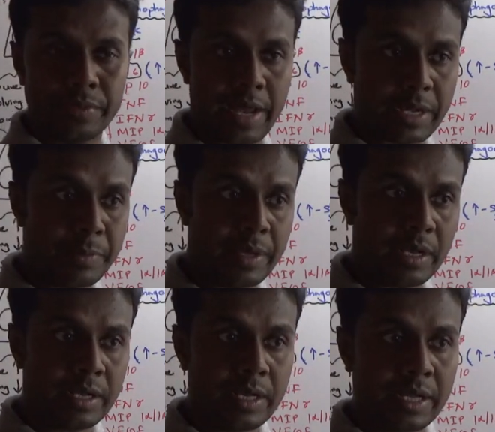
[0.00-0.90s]
That
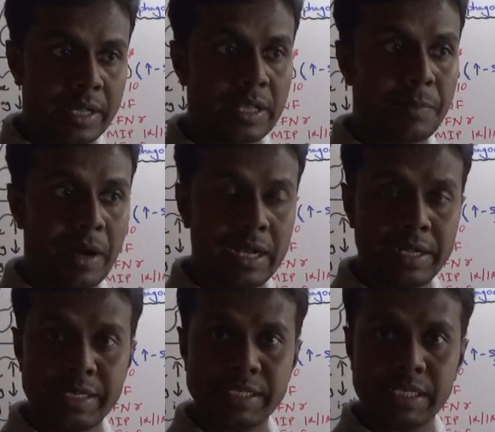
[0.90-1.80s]
means in the
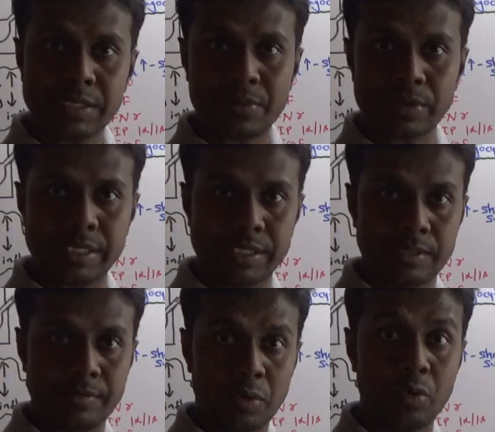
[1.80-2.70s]
mild disease
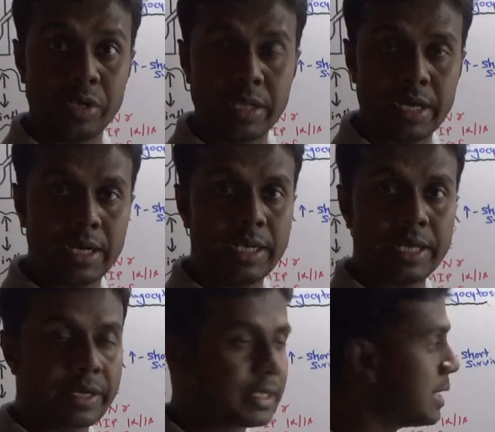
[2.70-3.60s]
process or in the
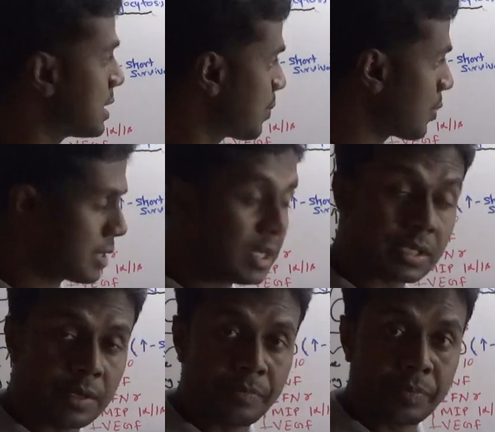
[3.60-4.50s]
earlier disease
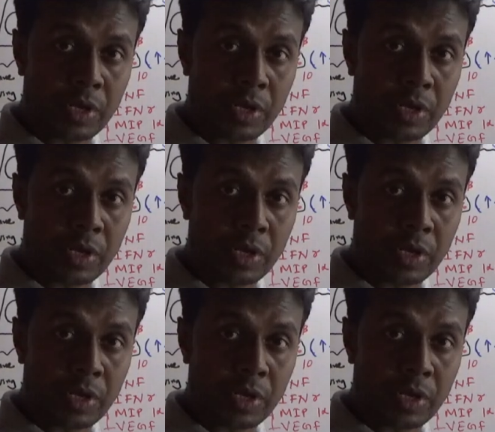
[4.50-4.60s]
process,